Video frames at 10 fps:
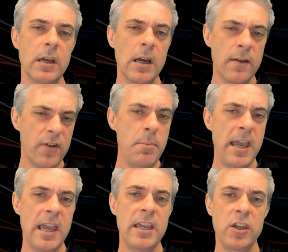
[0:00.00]
From
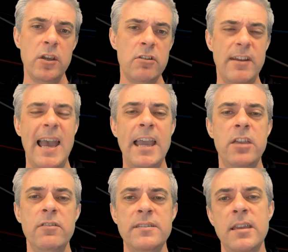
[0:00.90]
here, you can create
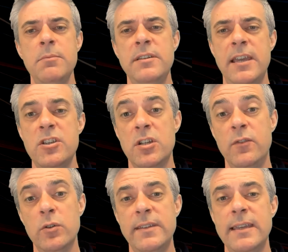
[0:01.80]
accurate segmentation of your
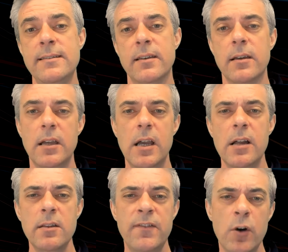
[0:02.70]
data
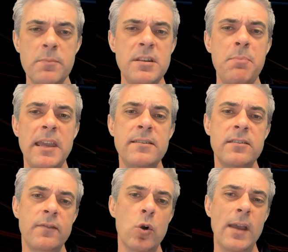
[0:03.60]
that forms the basis of
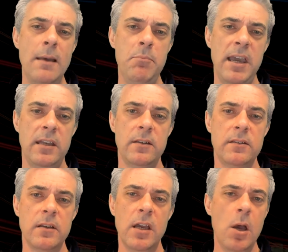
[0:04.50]
your campaigns,
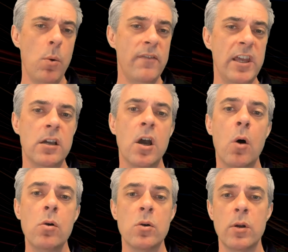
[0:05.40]
whether they are
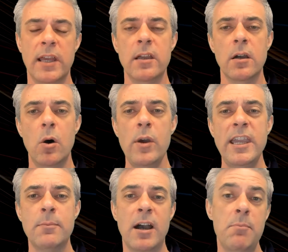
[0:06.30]
cold calling or
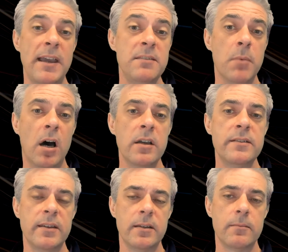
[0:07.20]
email-based marketing.